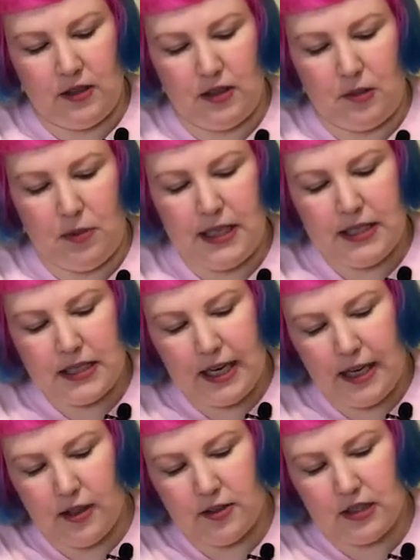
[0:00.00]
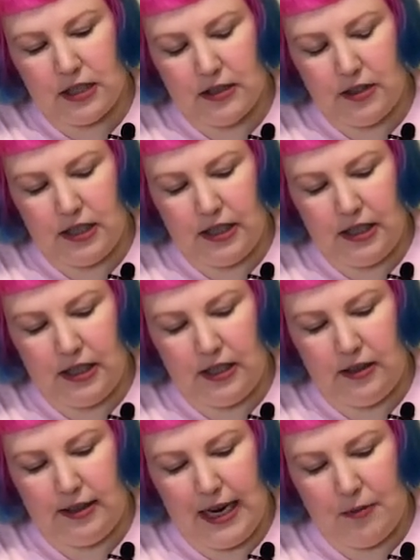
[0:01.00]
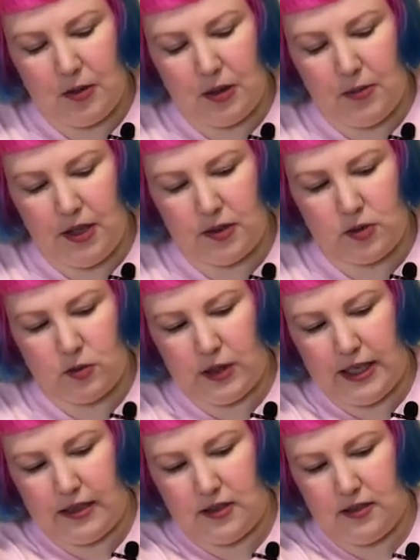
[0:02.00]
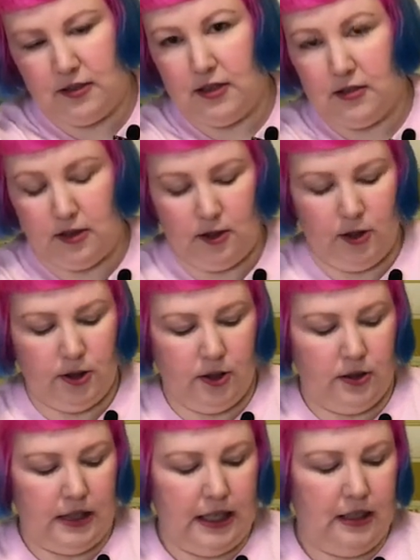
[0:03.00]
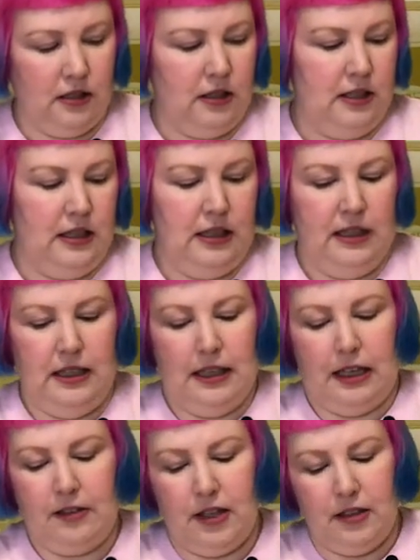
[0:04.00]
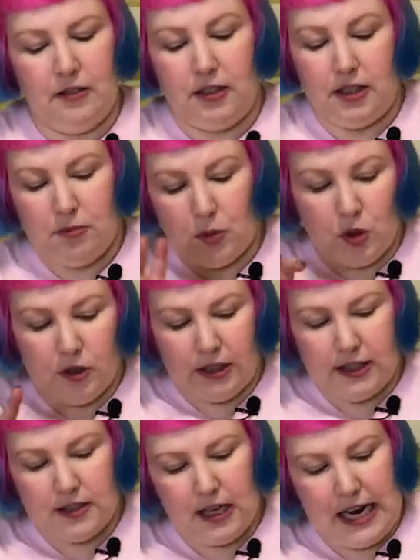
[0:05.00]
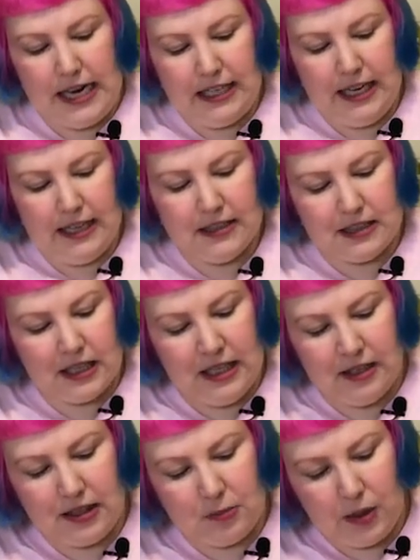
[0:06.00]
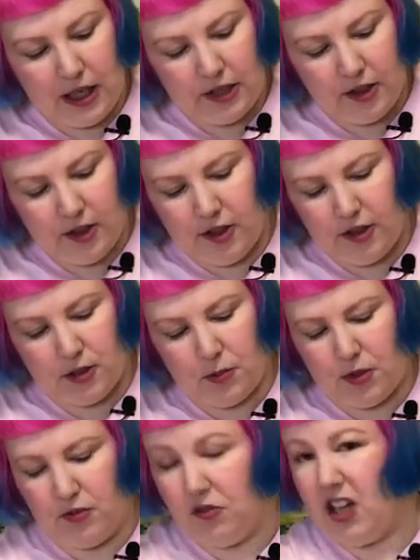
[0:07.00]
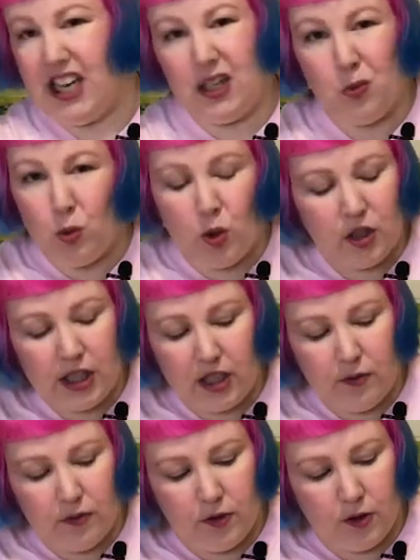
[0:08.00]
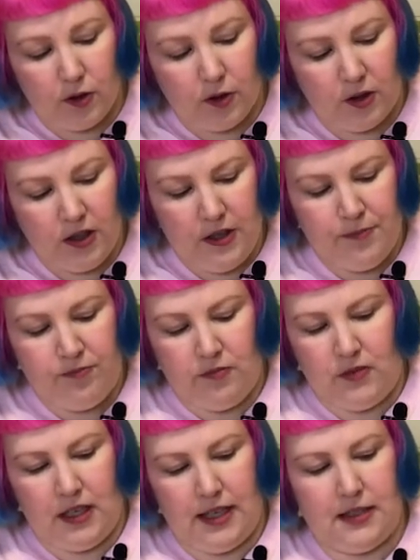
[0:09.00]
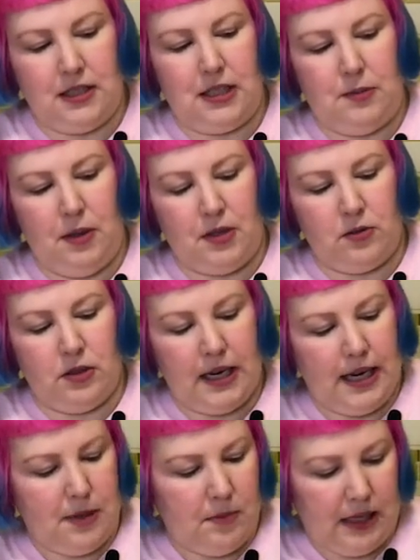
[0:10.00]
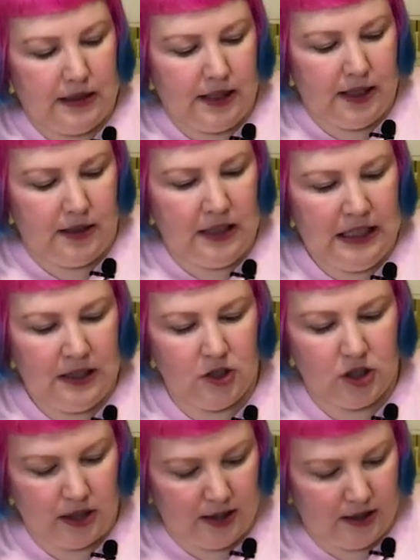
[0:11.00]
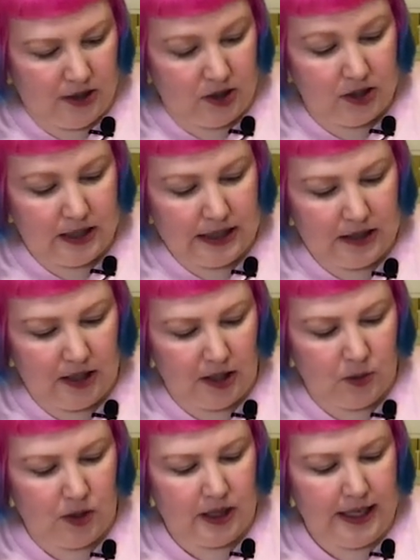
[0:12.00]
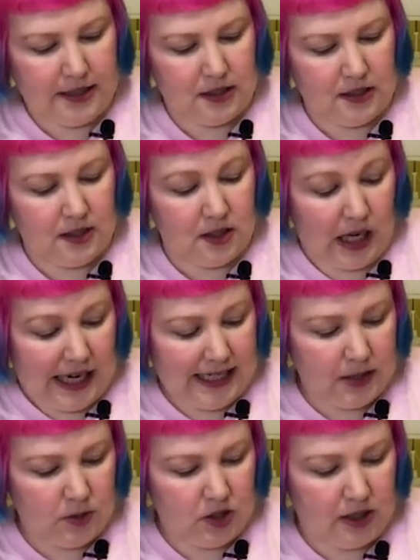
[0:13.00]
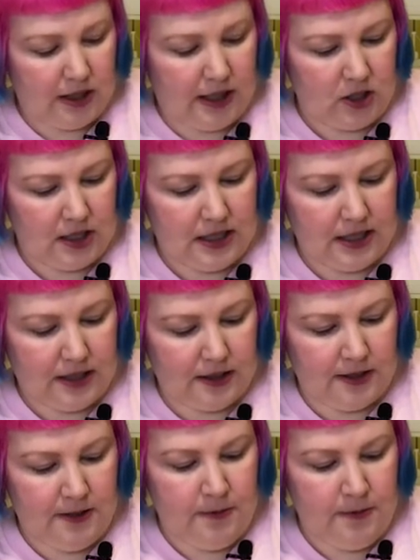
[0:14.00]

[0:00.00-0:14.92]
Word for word: the piece count, the name of the puzzle and the logo again. And then the boring side has the barcode, a bit of like warning info, has the puzzle name and then uh, just like the other one has the size which actually says